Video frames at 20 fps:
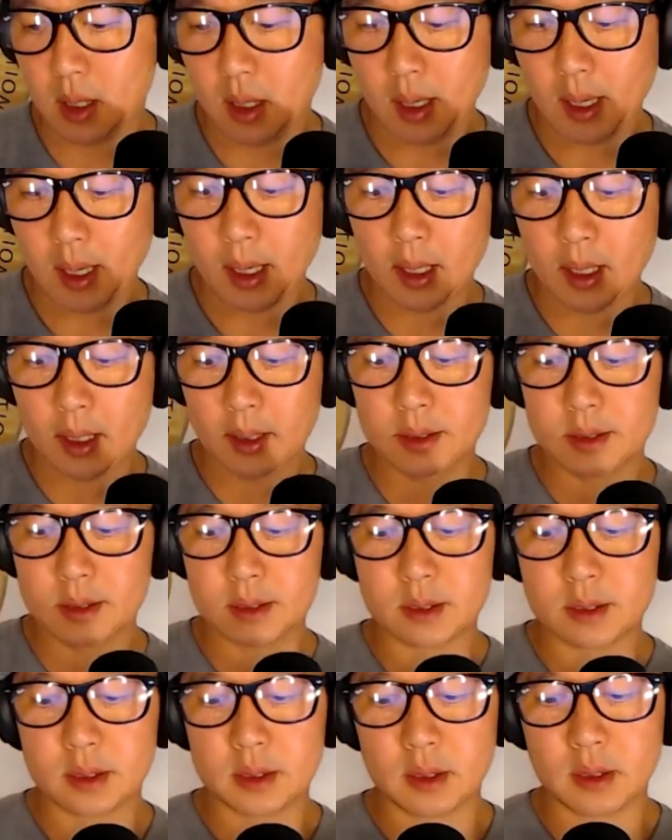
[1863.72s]

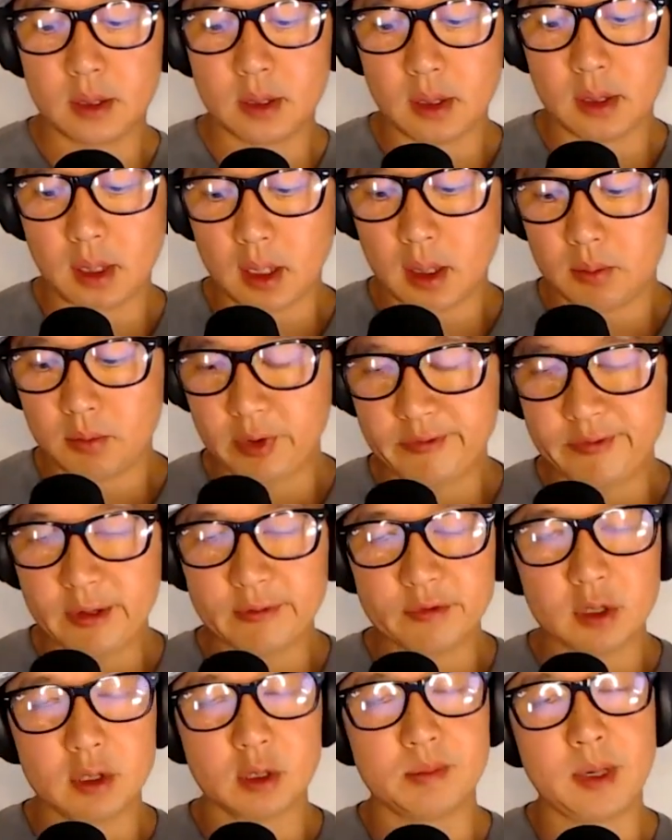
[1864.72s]
And um, we've
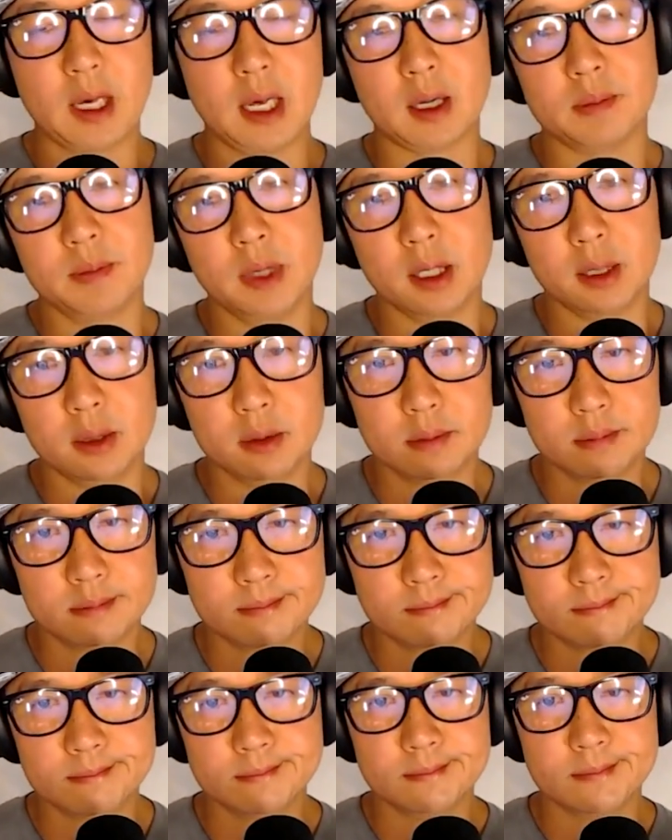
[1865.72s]
never looked back, man.
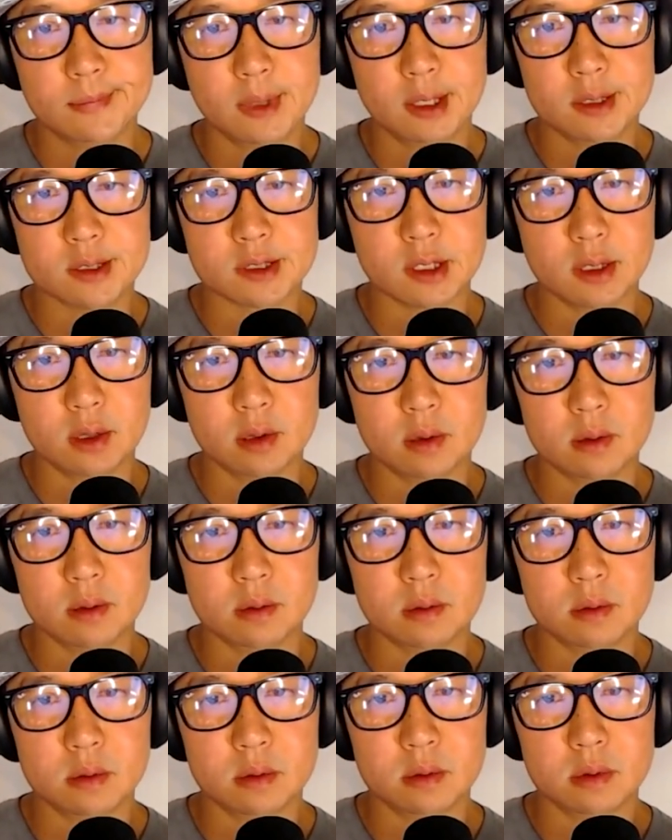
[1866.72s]
And so,
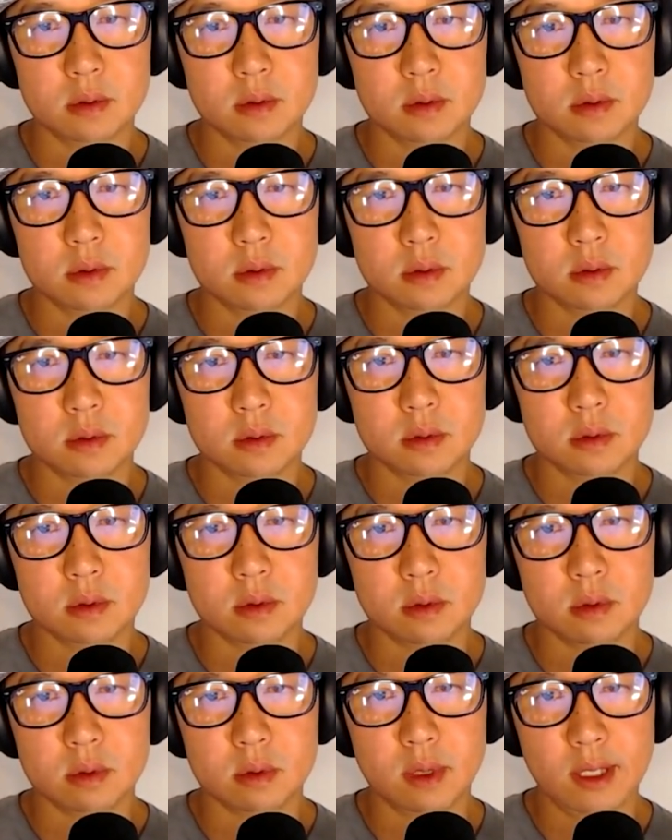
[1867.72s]

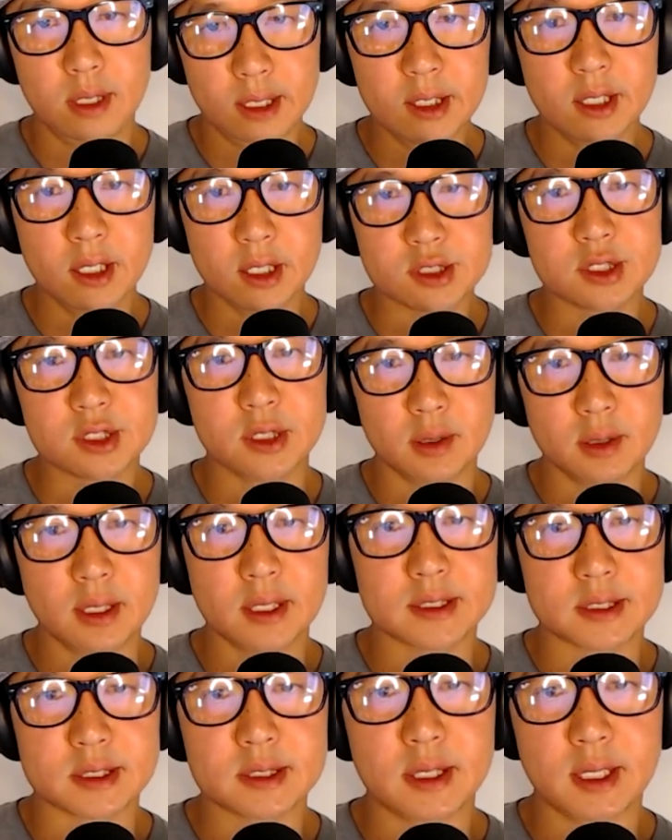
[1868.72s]
that's in a nutshell,
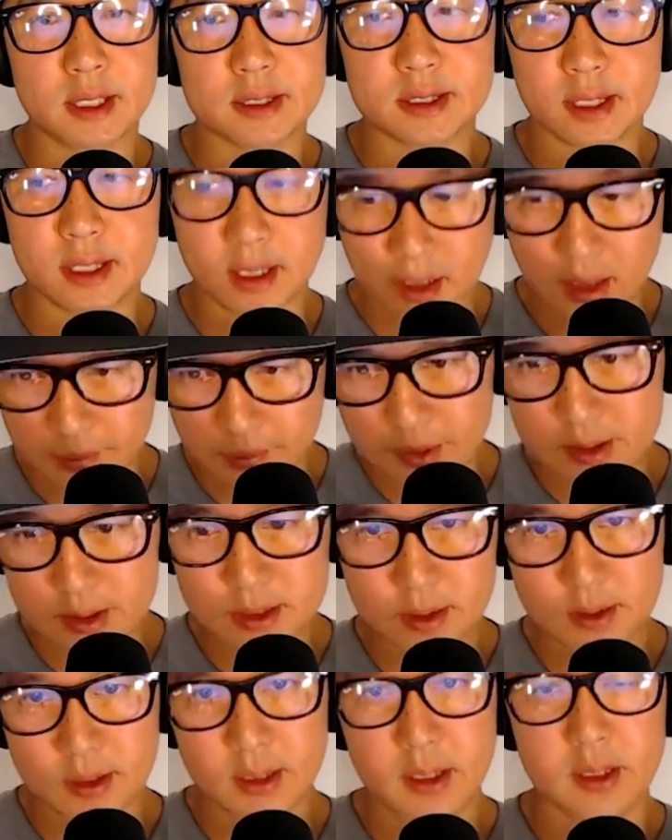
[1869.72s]
that's that's like up
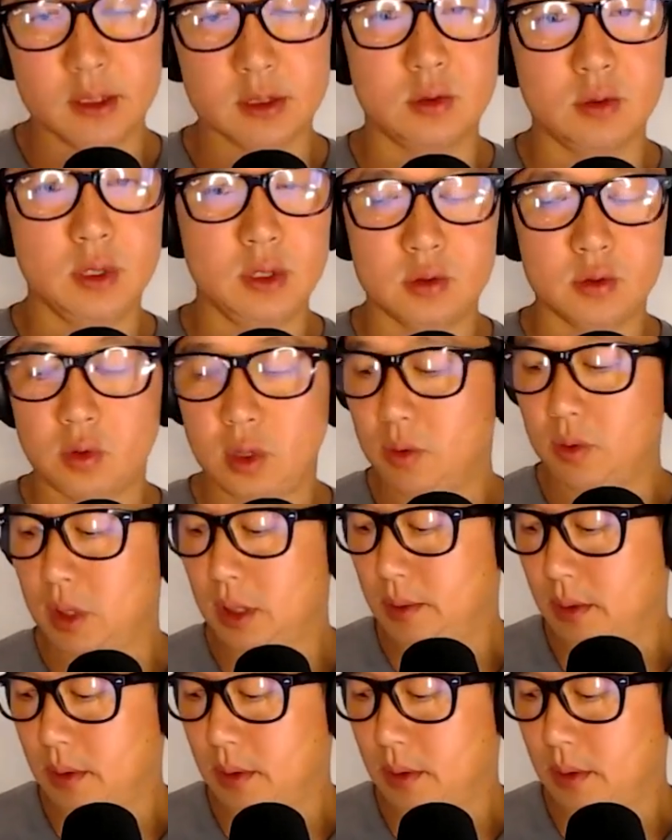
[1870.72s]
until the end of 2021.